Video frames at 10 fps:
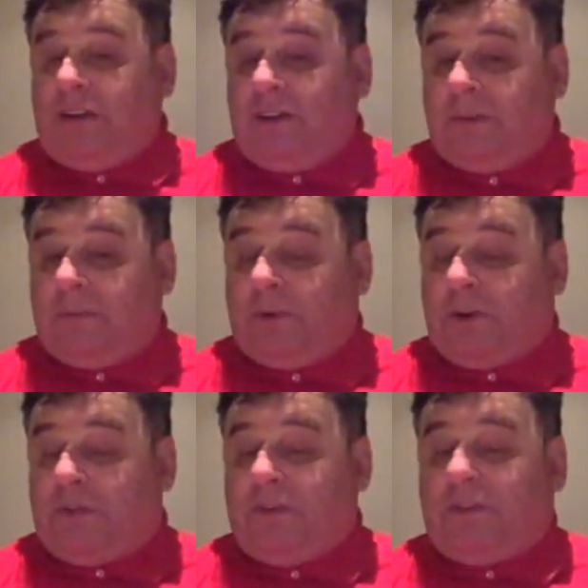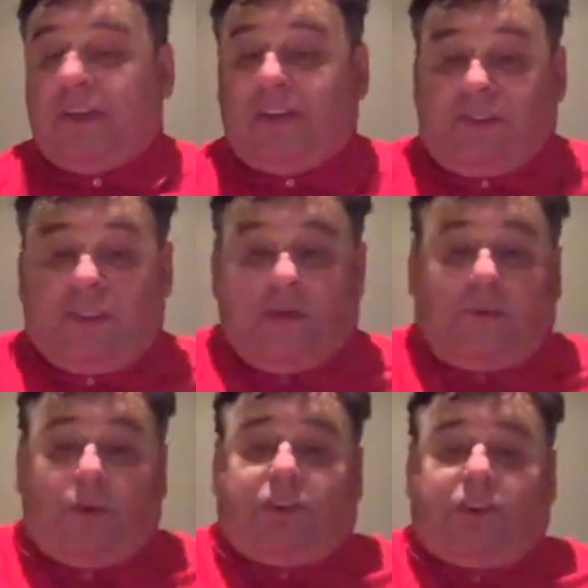in the Book of Revelation and
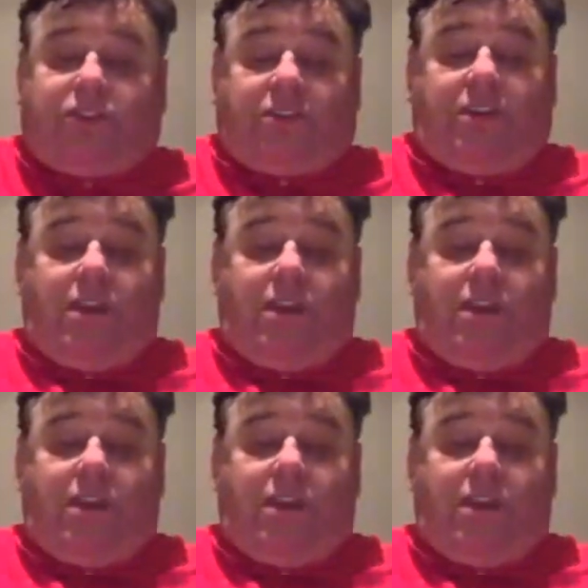Moses.